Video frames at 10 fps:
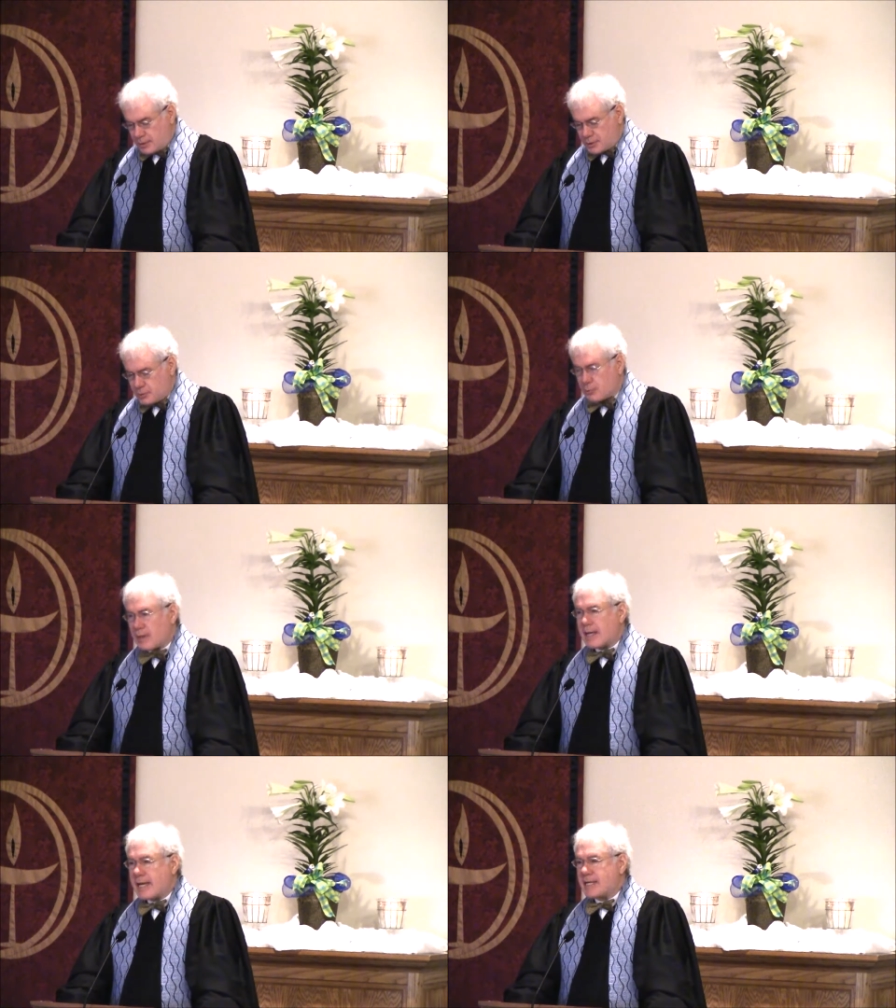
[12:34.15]

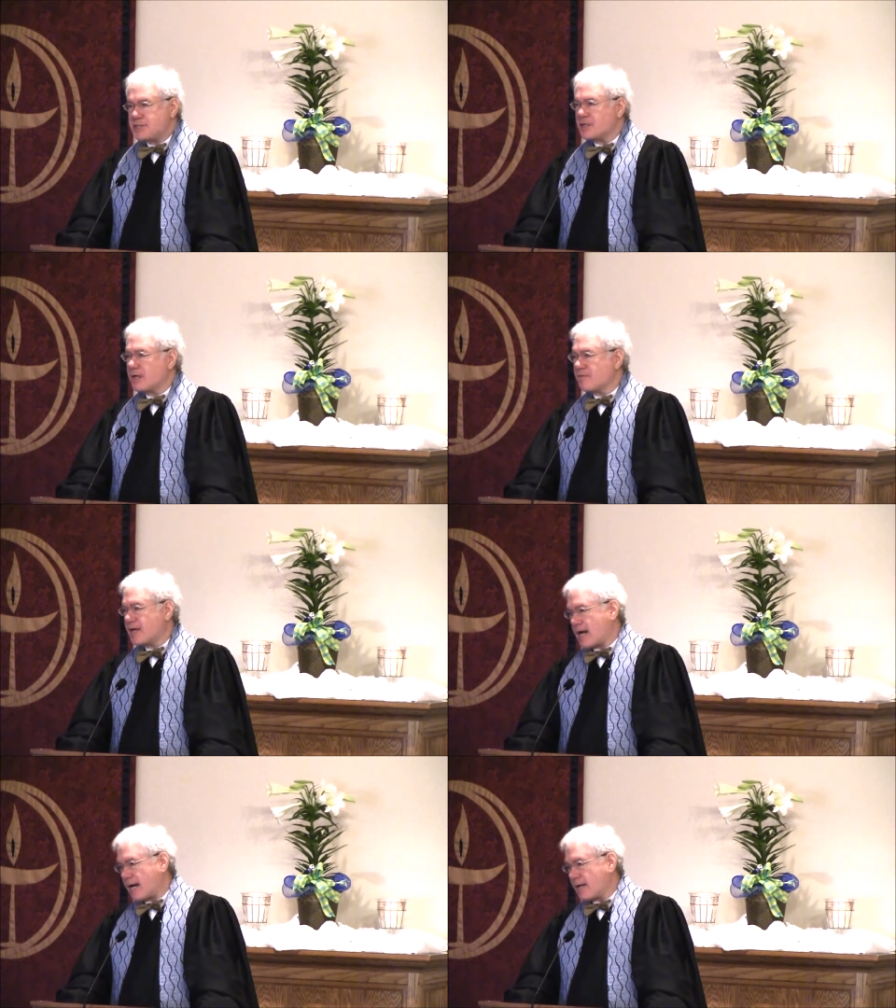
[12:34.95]
to a Son of
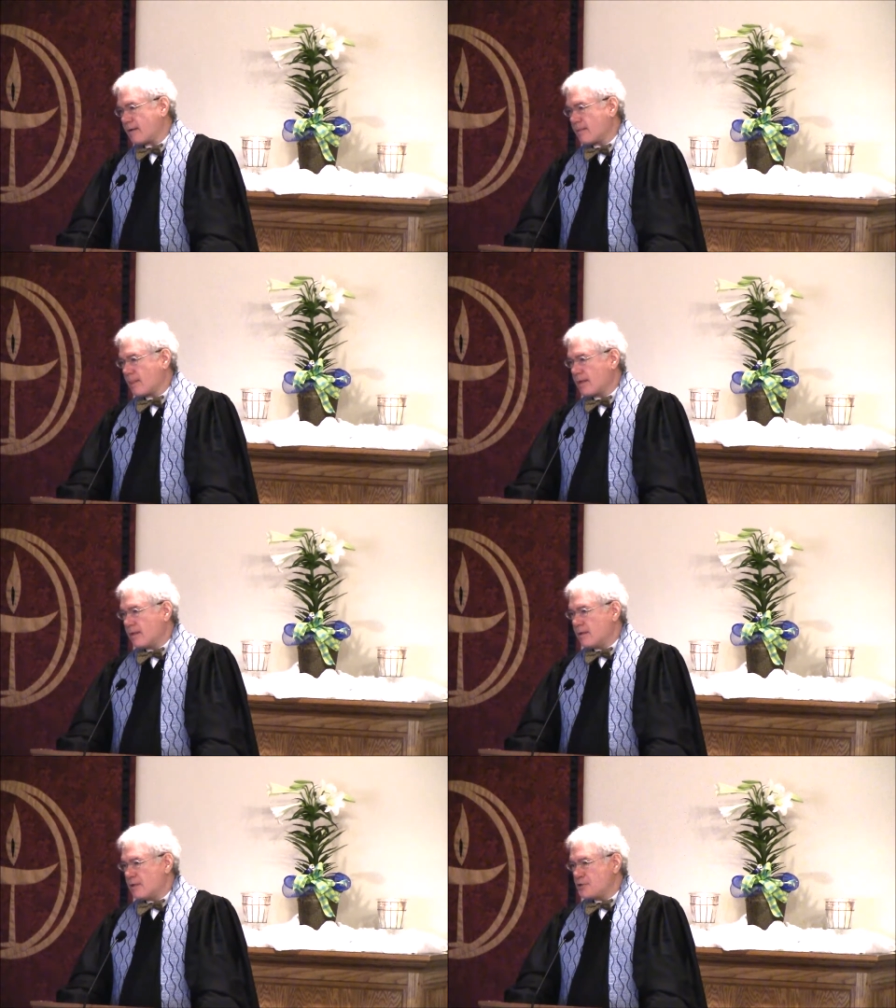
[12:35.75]
God,
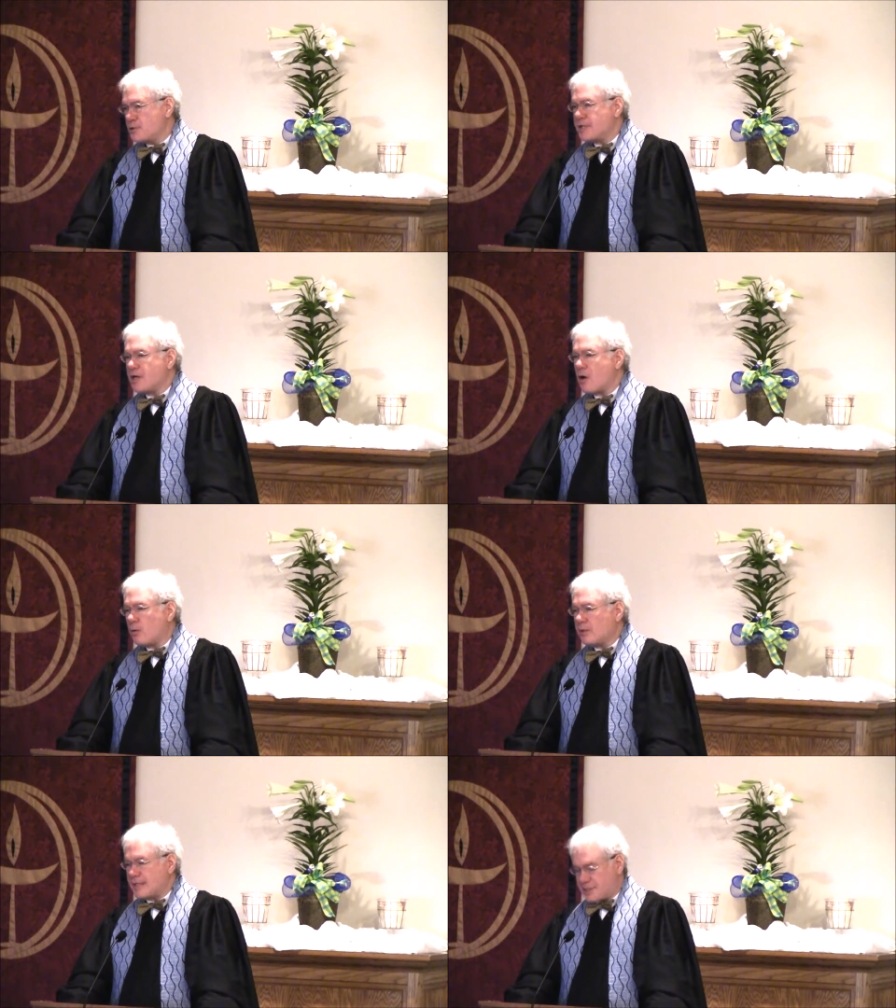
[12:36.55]
to the
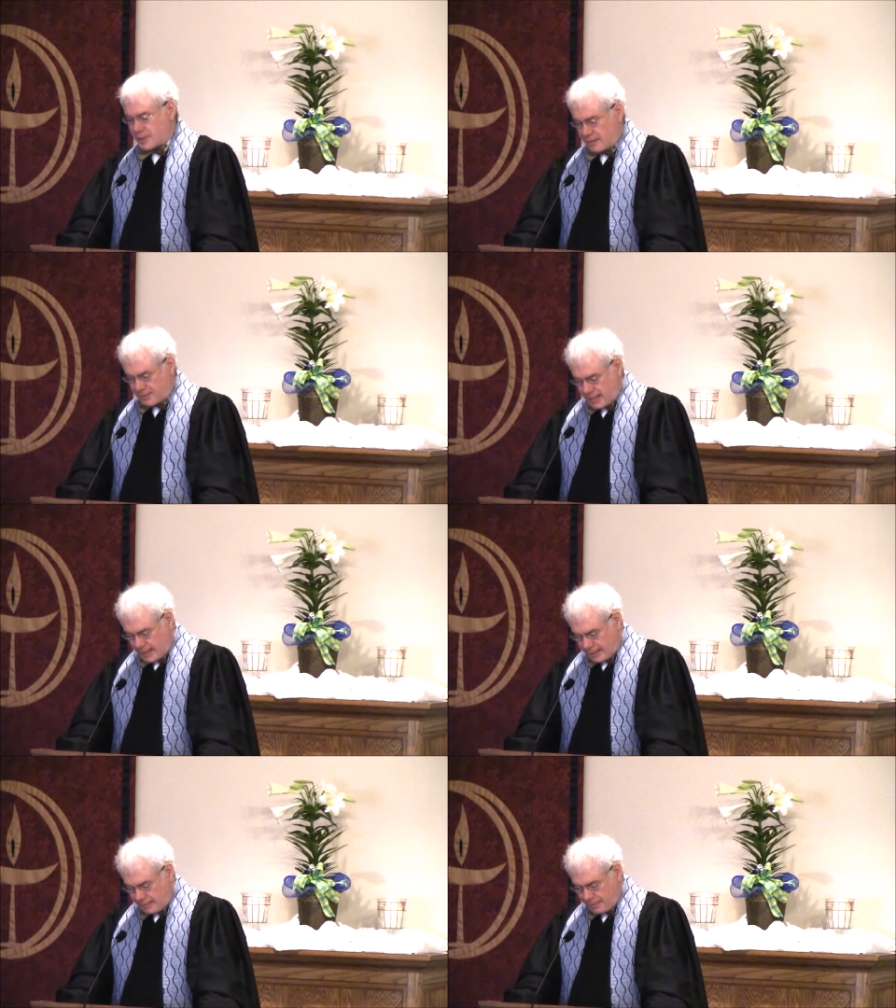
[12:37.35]
only Son of
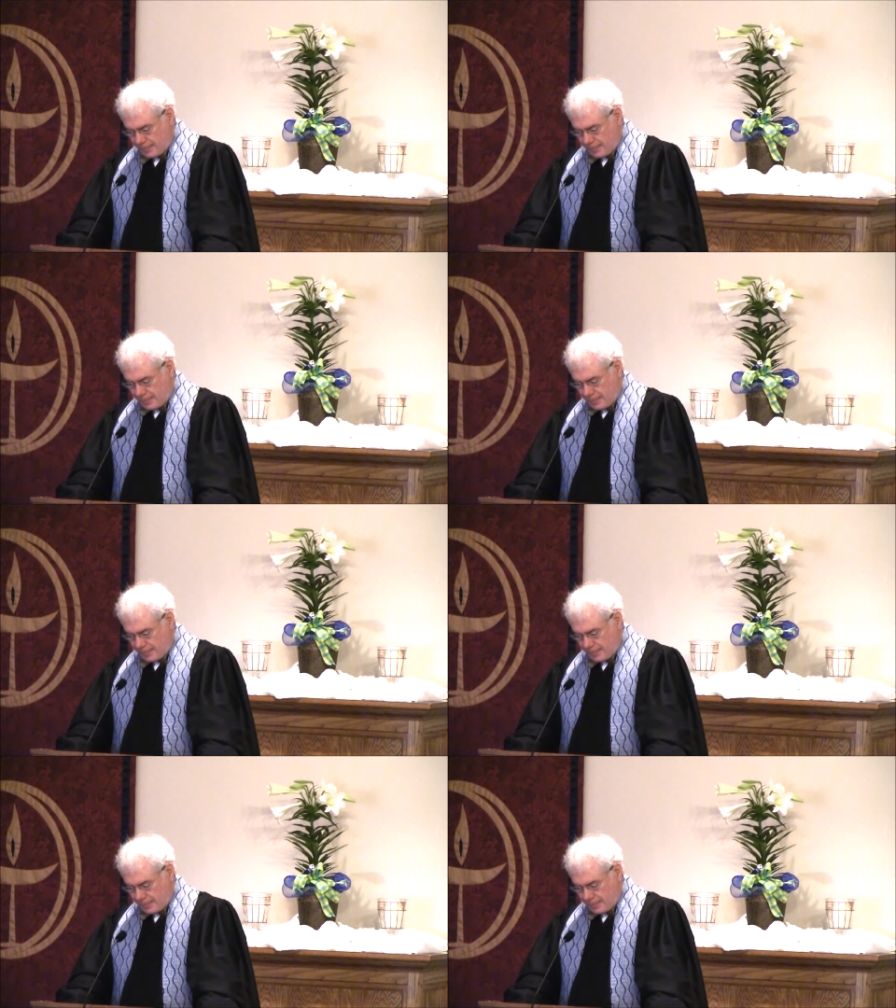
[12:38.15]
God.